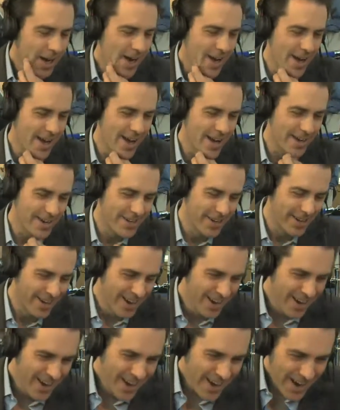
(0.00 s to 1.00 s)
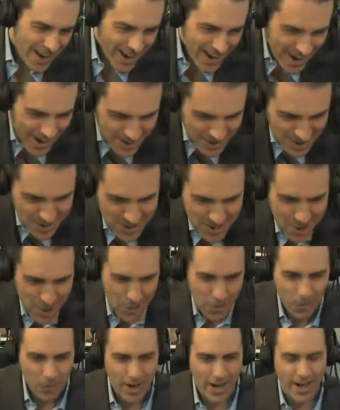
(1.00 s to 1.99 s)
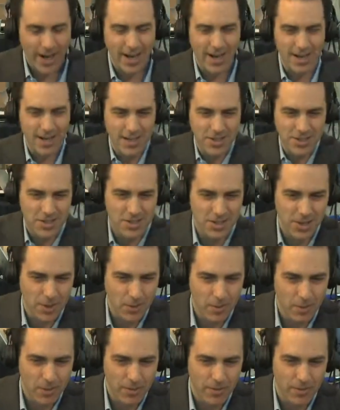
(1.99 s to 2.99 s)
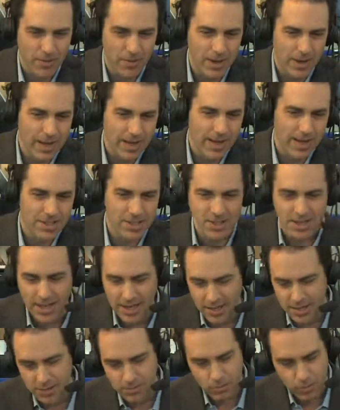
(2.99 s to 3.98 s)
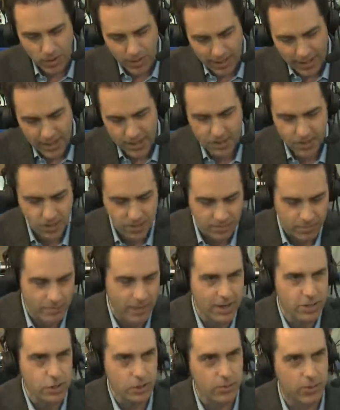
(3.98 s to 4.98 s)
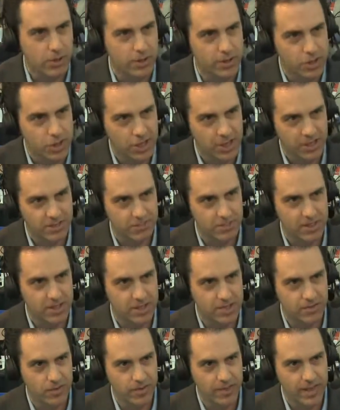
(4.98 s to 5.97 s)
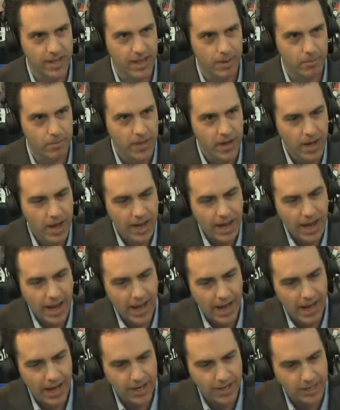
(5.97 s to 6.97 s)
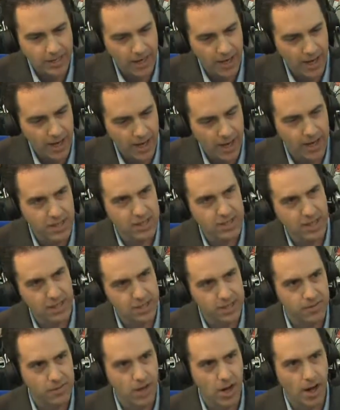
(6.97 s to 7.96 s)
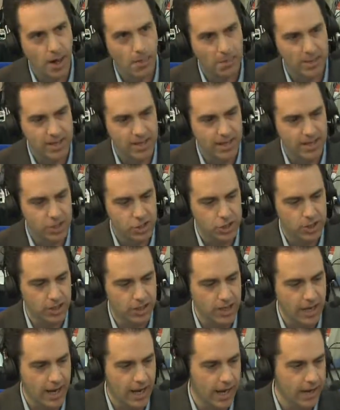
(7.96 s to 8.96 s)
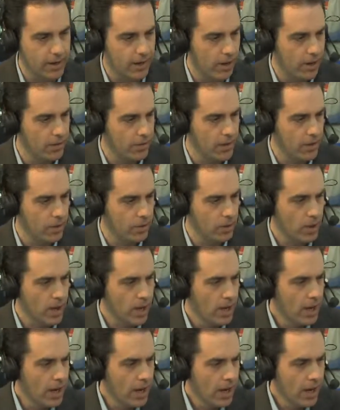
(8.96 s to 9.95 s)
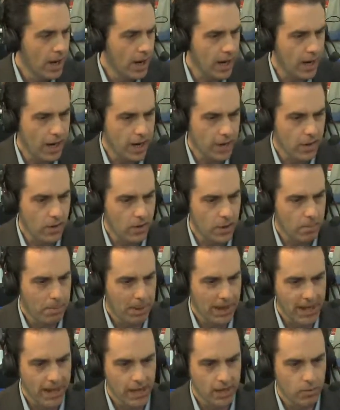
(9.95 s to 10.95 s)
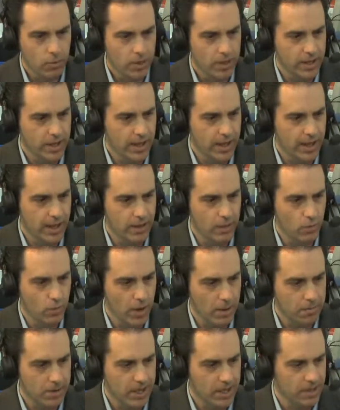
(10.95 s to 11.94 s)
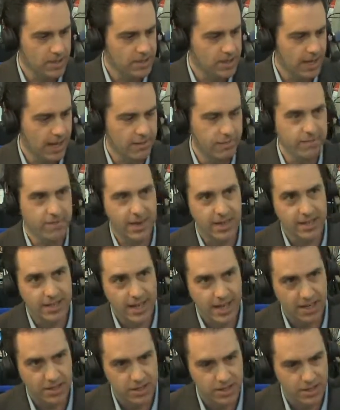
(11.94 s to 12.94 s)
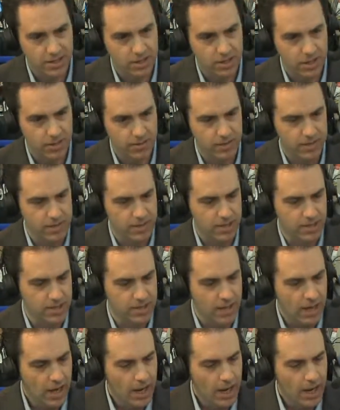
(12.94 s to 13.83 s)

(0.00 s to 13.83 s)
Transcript: and and so uh, so it's it's really sort of measurable achievements for them and uh, a sense of competition. And although uh, Club Penguin and Webkinz have fantastic services